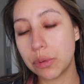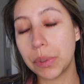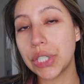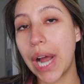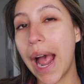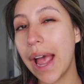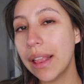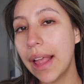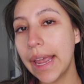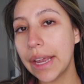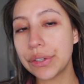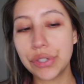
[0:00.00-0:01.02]
which I
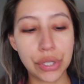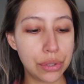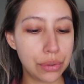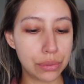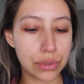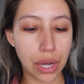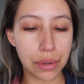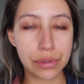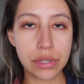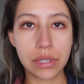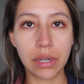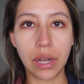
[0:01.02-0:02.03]
like to toast